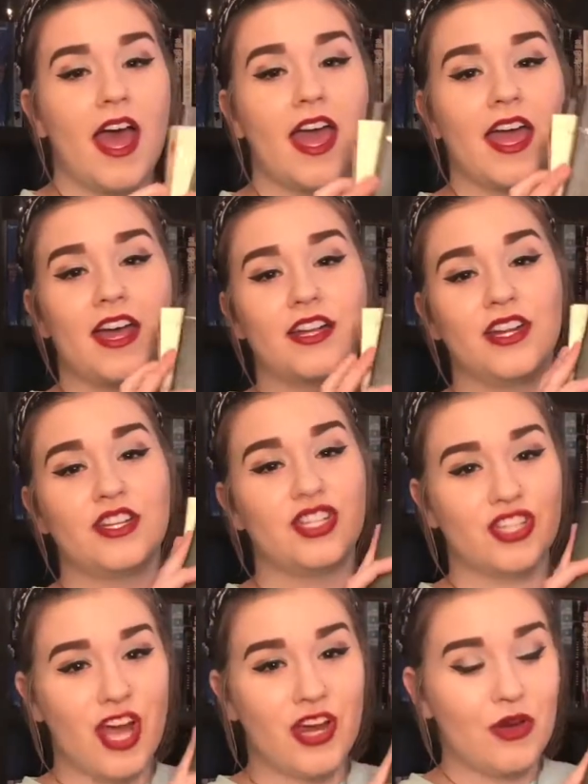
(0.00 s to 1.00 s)
and
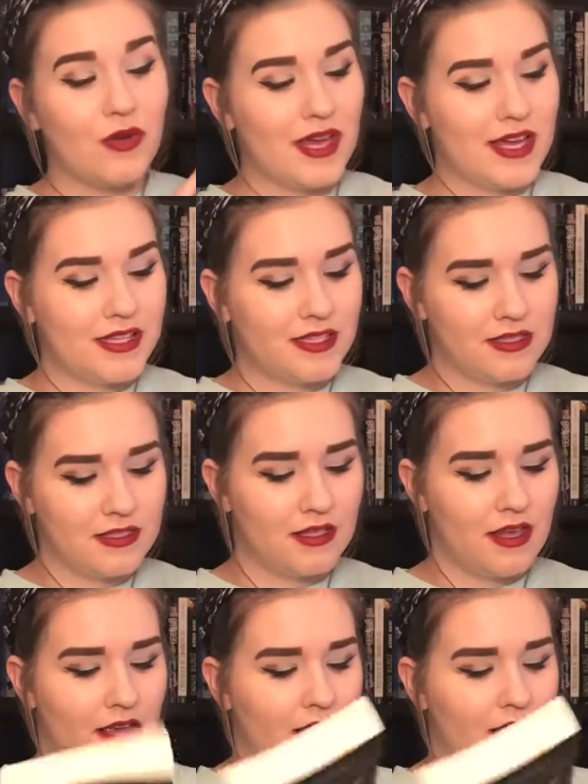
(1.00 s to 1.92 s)
Shadow Kiss.